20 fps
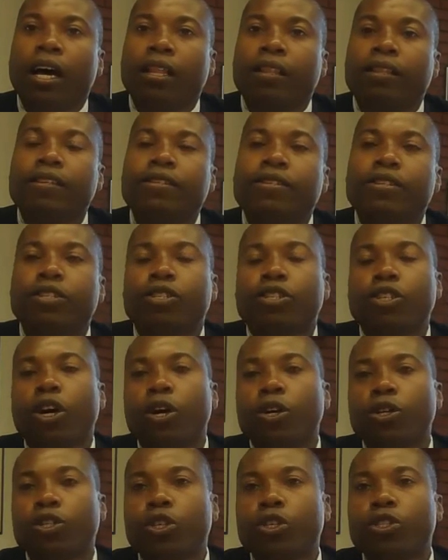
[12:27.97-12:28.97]
This is
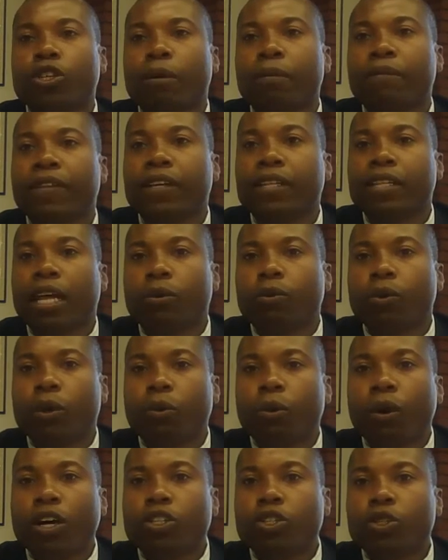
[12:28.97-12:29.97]
also something that we
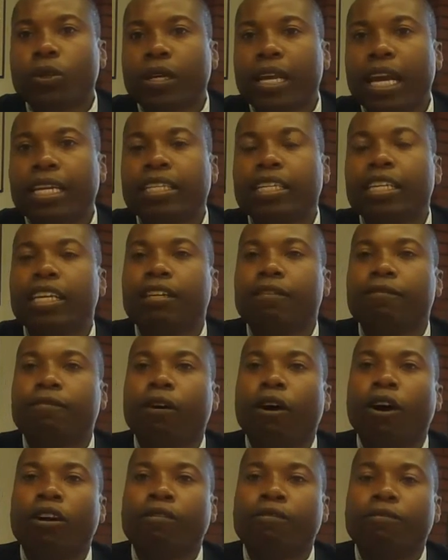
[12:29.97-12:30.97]
want to get
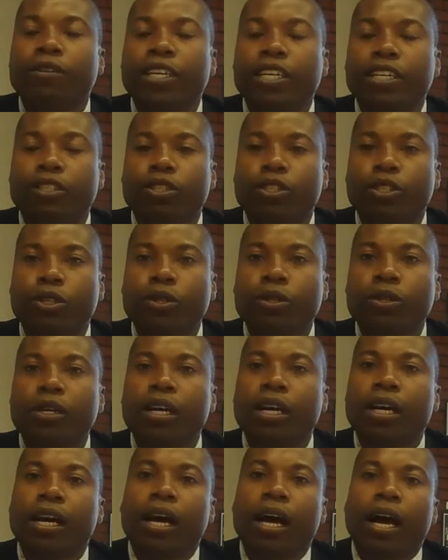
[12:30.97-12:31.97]
involved into,
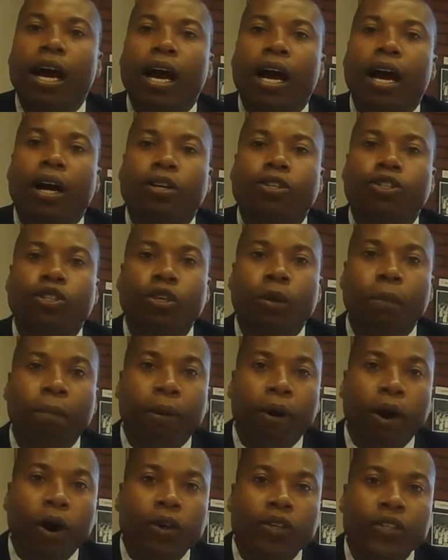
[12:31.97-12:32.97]

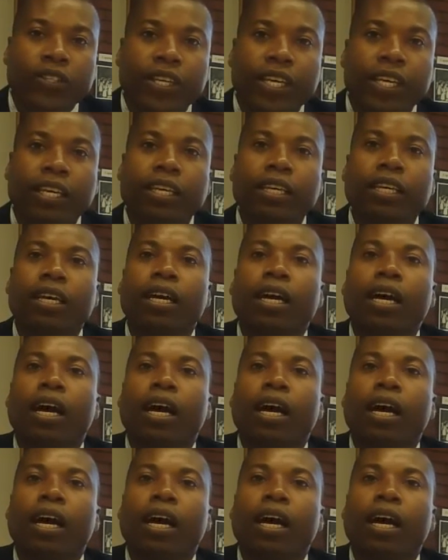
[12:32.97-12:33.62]
supporting